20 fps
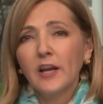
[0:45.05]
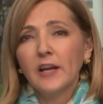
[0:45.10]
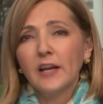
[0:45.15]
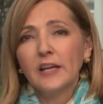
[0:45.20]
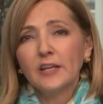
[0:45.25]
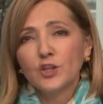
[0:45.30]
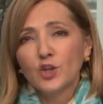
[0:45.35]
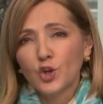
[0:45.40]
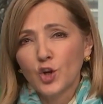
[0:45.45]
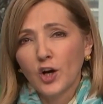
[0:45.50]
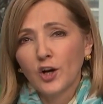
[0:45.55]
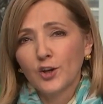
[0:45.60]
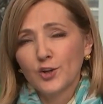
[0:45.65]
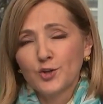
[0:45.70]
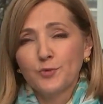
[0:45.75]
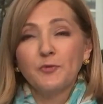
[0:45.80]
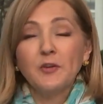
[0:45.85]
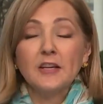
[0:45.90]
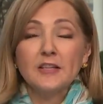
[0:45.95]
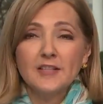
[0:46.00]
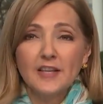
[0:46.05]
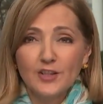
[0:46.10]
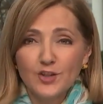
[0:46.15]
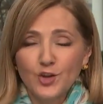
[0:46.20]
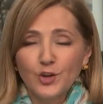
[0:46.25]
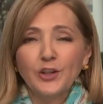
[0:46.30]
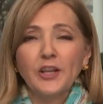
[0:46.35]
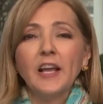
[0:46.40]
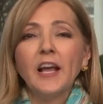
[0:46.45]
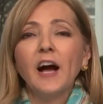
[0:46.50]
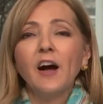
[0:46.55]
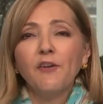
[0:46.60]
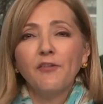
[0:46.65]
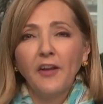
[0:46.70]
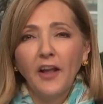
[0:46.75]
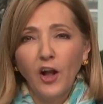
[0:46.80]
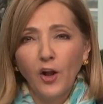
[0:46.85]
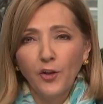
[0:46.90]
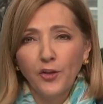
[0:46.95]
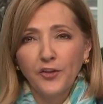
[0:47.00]
in charge, essentially, of
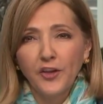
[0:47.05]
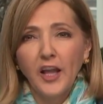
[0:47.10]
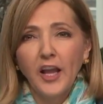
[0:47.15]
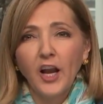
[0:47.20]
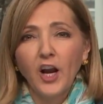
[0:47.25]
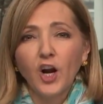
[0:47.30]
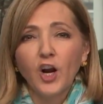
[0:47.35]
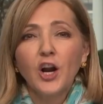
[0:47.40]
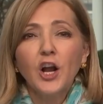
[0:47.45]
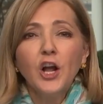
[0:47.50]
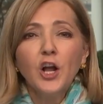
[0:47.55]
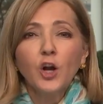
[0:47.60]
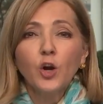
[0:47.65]
health care,